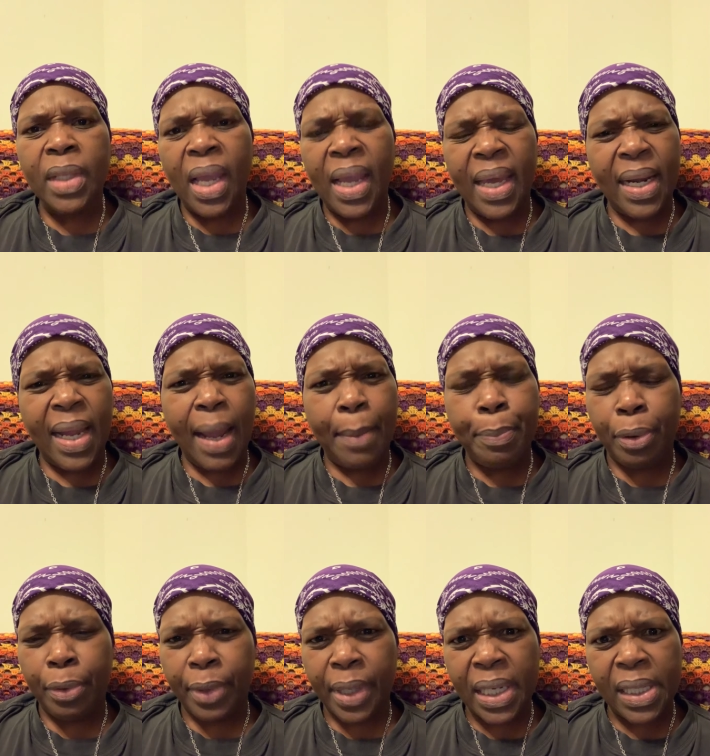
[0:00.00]
And I
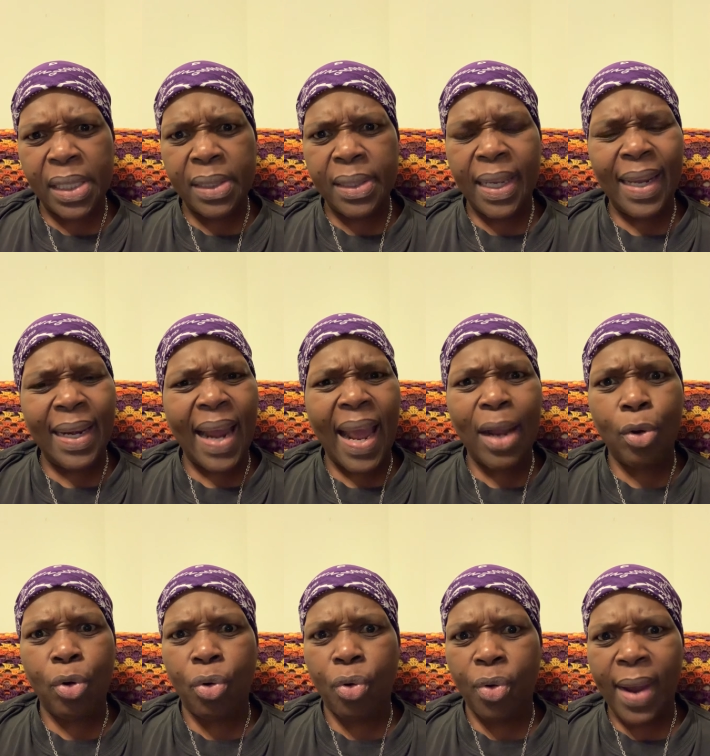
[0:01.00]
prayed and I
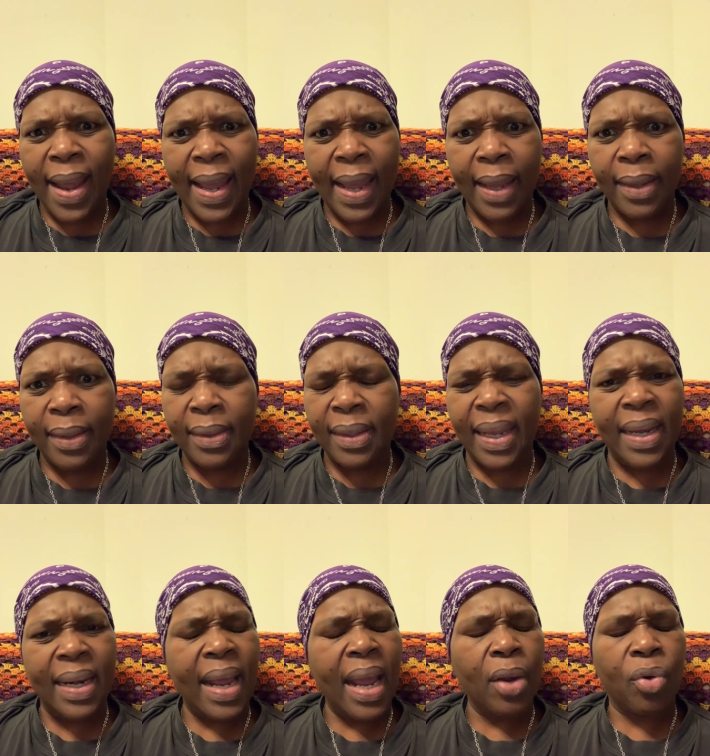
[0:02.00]
cried
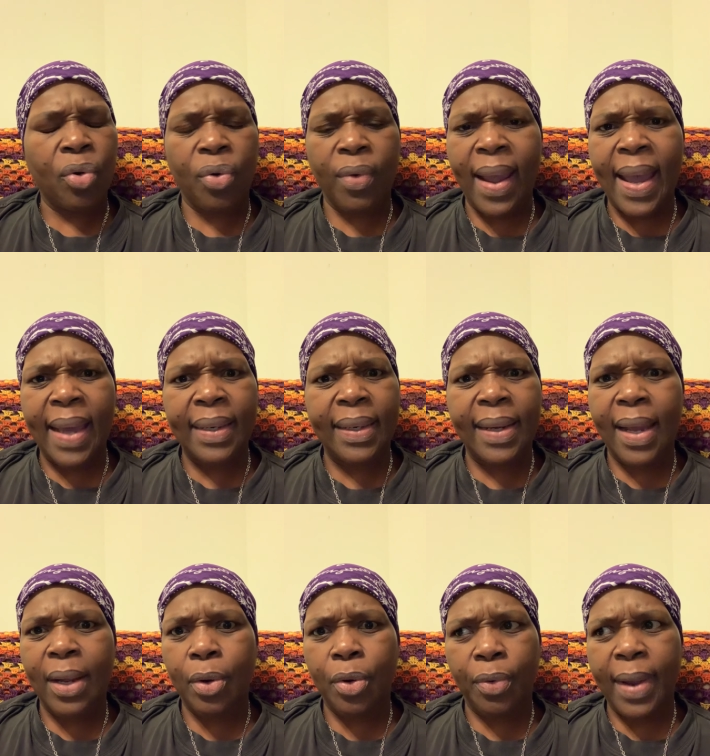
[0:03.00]
and I cried and
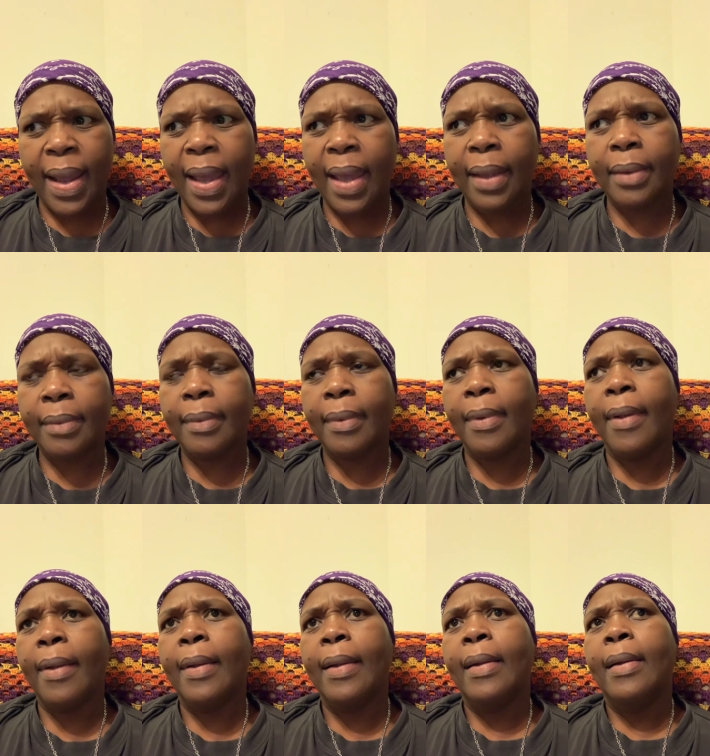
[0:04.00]
I cried.
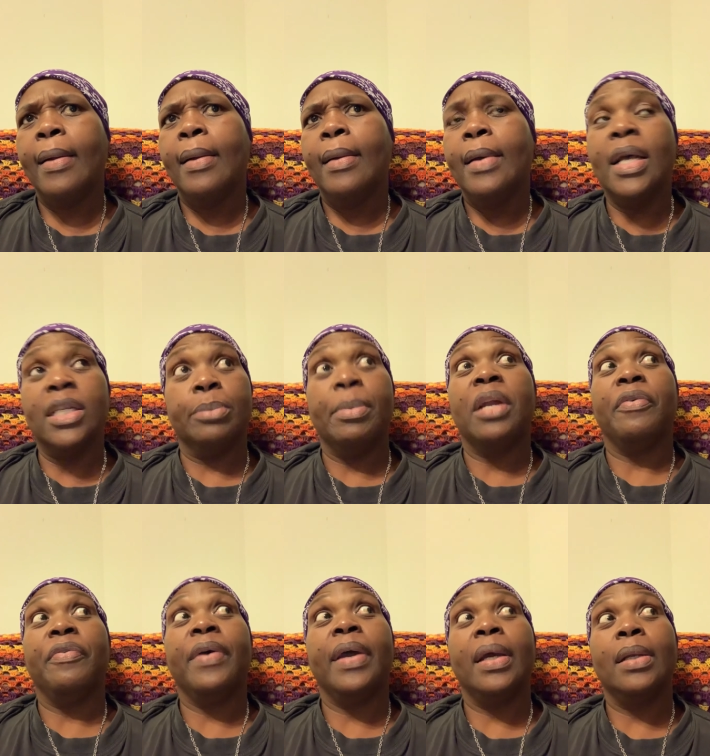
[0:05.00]
As a matter of
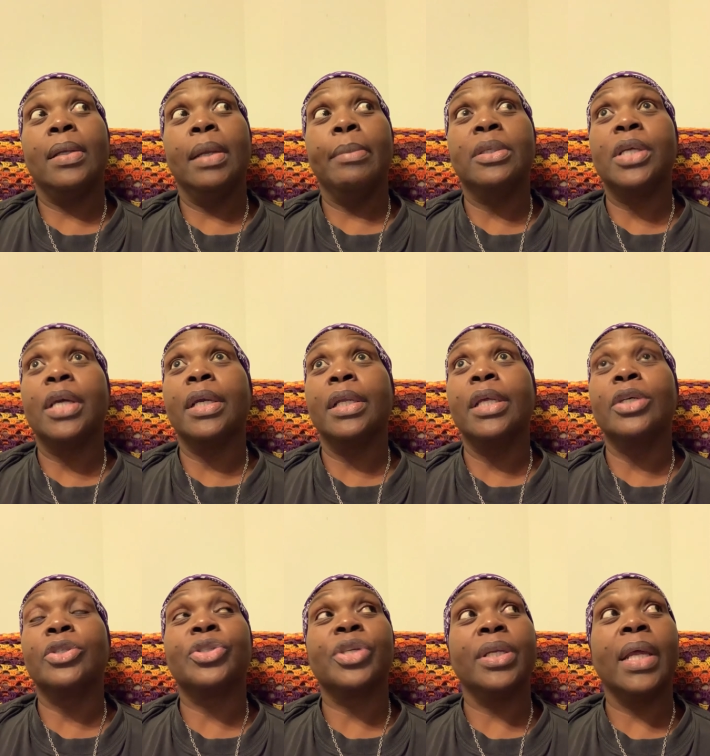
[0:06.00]
fact, let me tell you
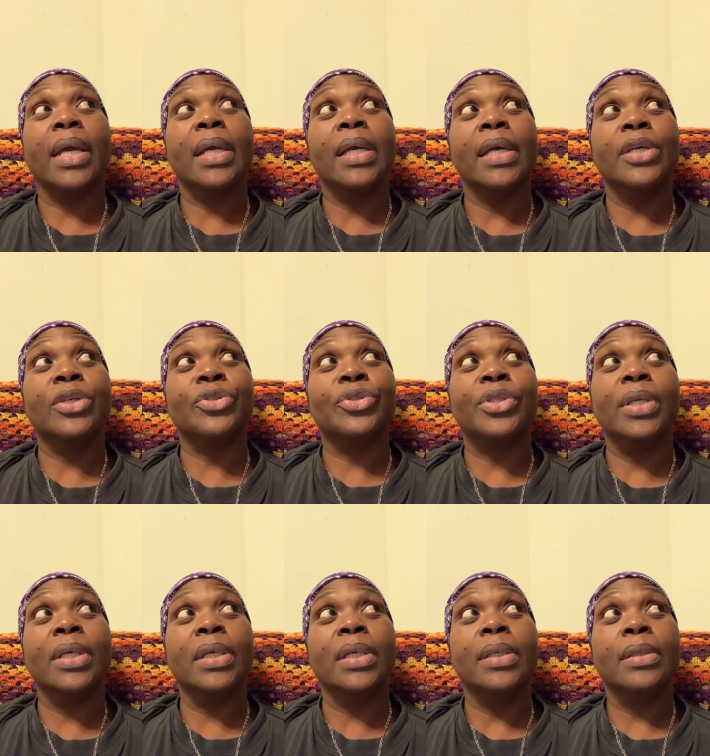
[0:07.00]
this. Today is
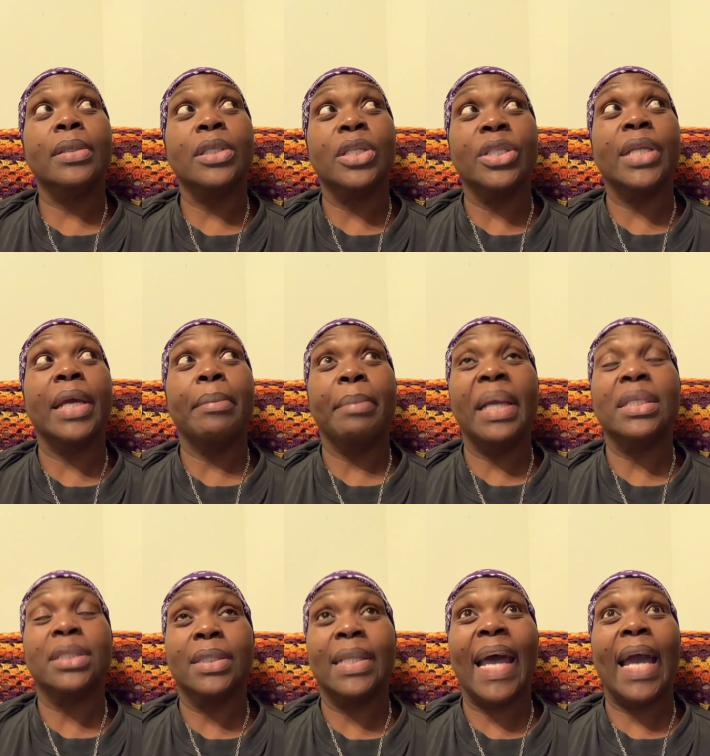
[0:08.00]
the day
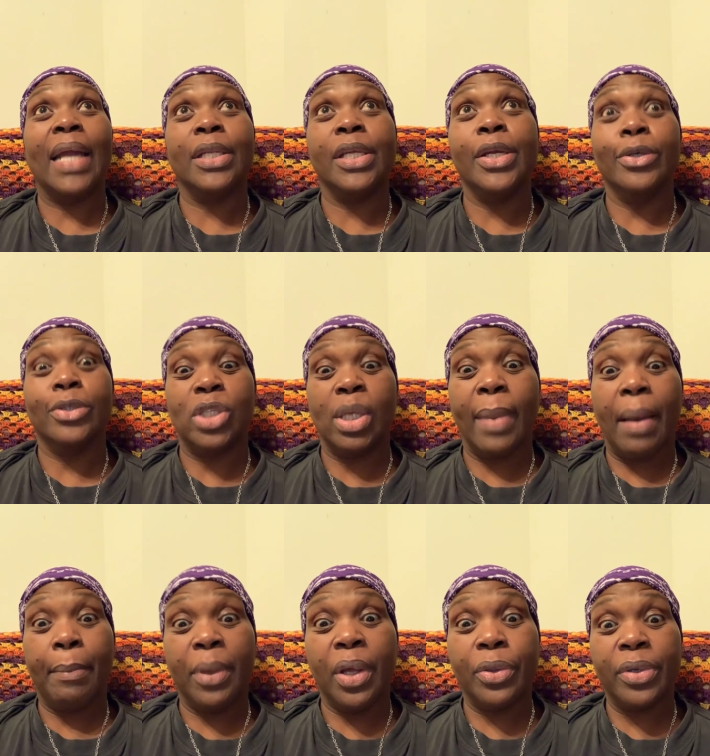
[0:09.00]
makes 9 years that my
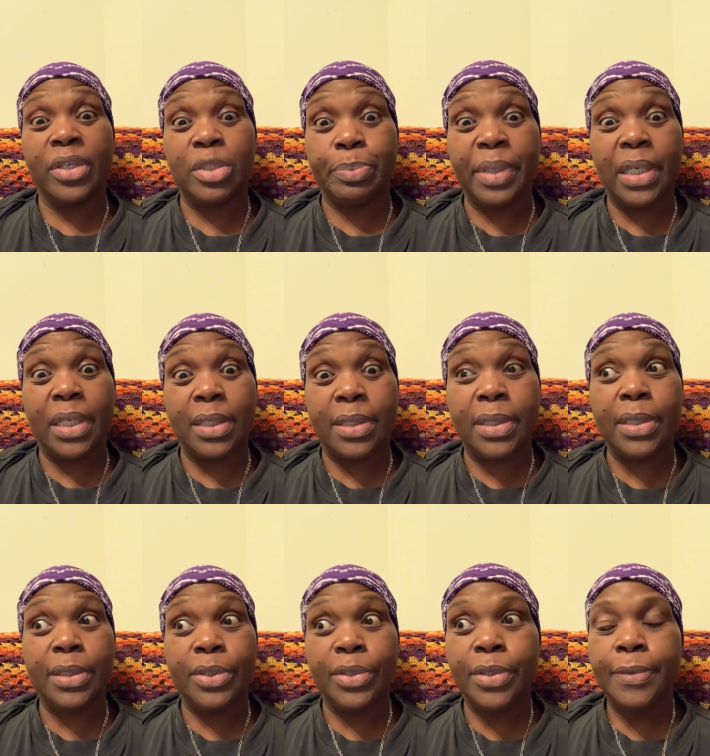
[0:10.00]
mother has been
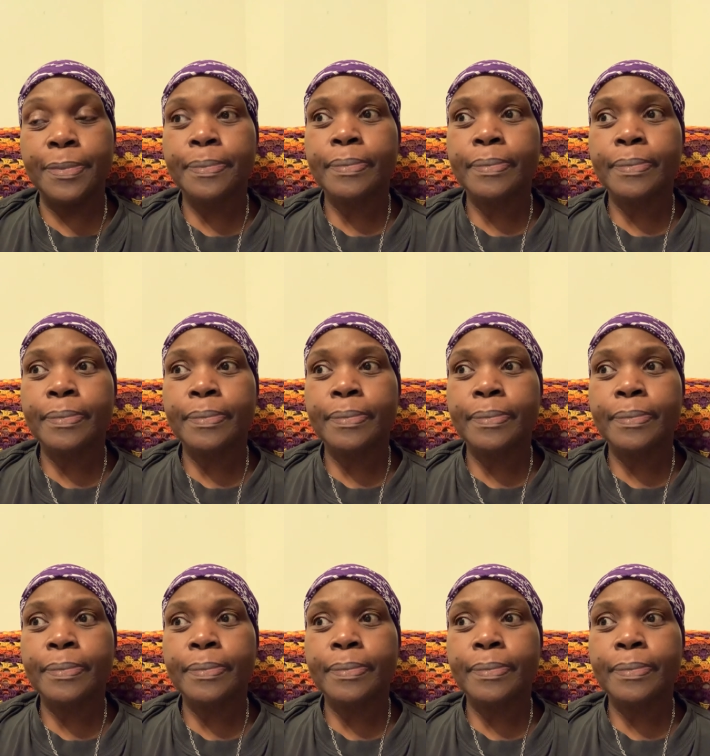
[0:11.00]
deceased.